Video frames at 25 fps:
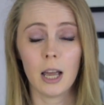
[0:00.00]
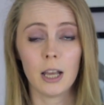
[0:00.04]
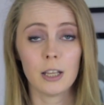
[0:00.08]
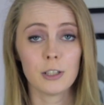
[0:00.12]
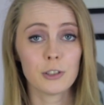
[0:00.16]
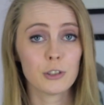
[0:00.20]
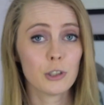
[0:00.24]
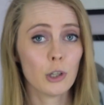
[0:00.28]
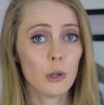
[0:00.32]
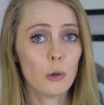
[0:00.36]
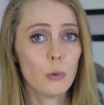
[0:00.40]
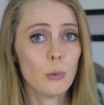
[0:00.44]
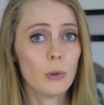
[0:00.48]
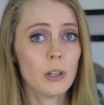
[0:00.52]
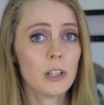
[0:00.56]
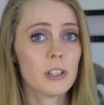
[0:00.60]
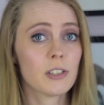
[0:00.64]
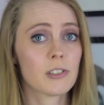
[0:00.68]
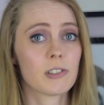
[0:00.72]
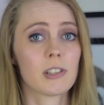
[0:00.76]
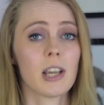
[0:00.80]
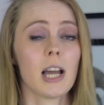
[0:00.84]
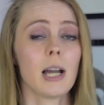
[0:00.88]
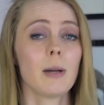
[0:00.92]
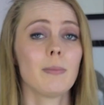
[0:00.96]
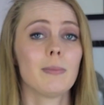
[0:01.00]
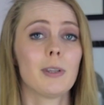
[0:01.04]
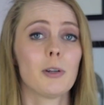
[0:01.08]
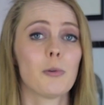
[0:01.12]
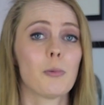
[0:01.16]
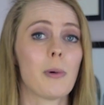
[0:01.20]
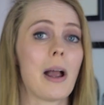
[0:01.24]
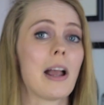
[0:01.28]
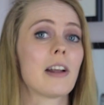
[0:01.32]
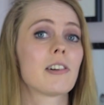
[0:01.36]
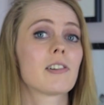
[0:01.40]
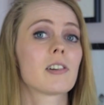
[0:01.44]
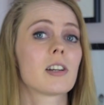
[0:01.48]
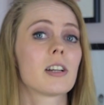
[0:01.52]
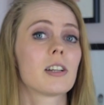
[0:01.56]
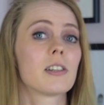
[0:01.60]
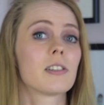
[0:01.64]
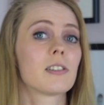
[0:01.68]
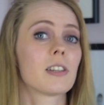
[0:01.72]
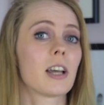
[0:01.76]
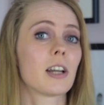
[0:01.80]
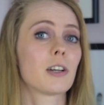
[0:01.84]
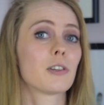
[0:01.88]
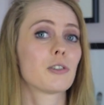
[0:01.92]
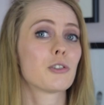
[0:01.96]
So it's time that we actually
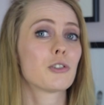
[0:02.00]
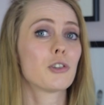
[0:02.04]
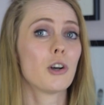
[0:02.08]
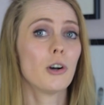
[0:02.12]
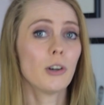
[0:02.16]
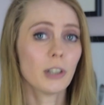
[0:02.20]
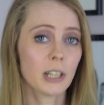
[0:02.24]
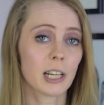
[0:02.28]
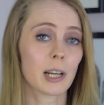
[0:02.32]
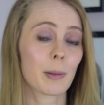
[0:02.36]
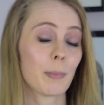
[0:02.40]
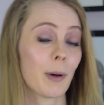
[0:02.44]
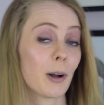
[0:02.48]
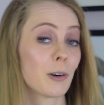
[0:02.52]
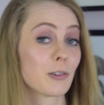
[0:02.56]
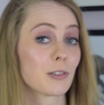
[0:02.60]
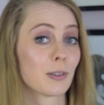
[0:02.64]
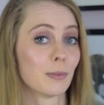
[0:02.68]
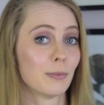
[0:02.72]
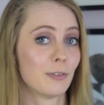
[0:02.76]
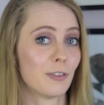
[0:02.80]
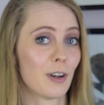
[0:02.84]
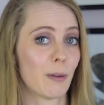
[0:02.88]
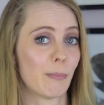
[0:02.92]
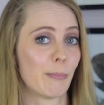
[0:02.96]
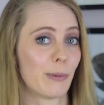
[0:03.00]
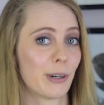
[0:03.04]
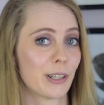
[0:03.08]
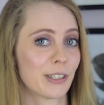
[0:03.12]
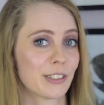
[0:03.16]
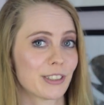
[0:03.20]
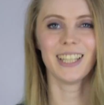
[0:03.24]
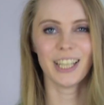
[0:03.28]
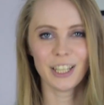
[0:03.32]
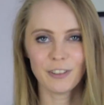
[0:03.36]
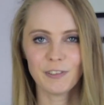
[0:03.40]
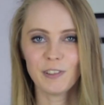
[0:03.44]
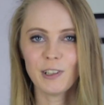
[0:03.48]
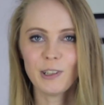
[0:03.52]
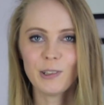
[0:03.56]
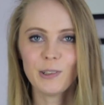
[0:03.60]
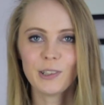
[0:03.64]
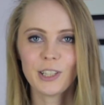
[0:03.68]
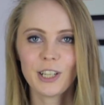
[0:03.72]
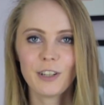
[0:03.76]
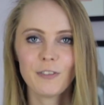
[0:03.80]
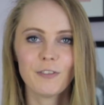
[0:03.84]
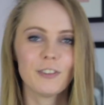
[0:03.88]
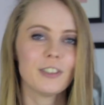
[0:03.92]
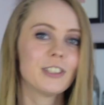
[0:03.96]
start talking about some fabrics. If you're
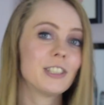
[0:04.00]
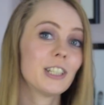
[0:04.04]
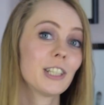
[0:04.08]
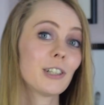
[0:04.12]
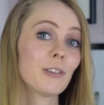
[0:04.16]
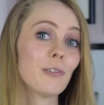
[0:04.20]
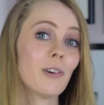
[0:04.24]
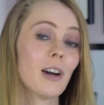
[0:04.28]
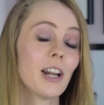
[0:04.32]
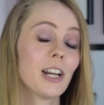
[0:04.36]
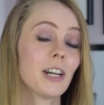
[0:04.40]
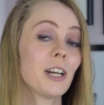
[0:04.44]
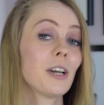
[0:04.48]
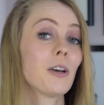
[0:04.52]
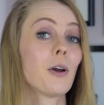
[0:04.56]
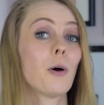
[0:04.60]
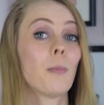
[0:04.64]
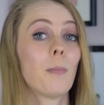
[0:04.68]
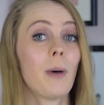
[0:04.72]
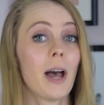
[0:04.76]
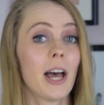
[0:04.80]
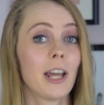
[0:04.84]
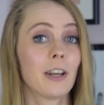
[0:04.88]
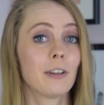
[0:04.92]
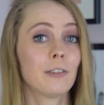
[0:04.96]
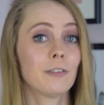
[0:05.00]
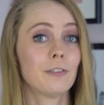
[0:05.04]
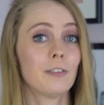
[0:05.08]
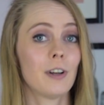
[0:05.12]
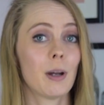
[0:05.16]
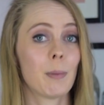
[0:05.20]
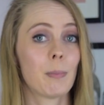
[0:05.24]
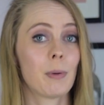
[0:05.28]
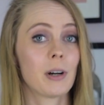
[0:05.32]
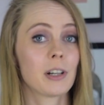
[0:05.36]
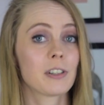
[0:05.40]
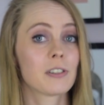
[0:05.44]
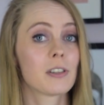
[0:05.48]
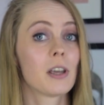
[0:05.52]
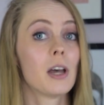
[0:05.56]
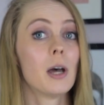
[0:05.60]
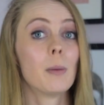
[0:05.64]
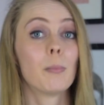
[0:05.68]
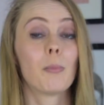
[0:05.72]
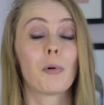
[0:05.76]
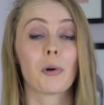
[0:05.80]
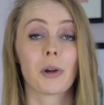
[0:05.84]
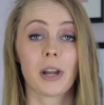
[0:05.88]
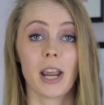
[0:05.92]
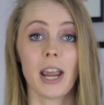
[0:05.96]
looking for decorated or patterned fabrics,
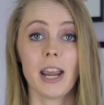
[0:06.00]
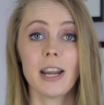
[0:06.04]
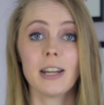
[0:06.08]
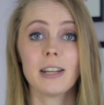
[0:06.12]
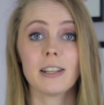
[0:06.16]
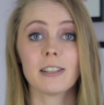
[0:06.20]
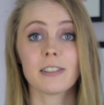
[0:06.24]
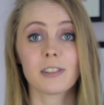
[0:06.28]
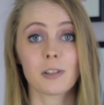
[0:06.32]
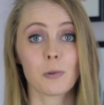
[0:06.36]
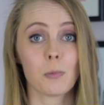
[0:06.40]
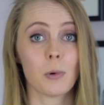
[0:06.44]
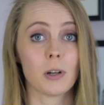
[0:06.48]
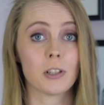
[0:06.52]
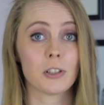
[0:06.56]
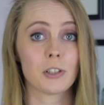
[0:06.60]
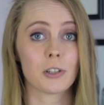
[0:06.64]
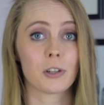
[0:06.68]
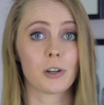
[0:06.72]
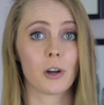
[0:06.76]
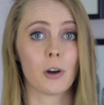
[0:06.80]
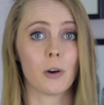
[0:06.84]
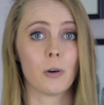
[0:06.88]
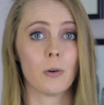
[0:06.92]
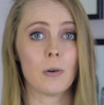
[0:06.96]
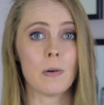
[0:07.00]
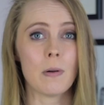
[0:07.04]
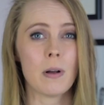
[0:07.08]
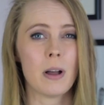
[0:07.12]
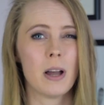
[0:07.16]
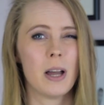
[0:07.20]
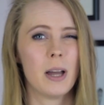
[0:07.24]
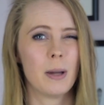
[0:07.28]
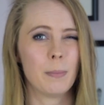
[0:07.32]
brocade is the one to go.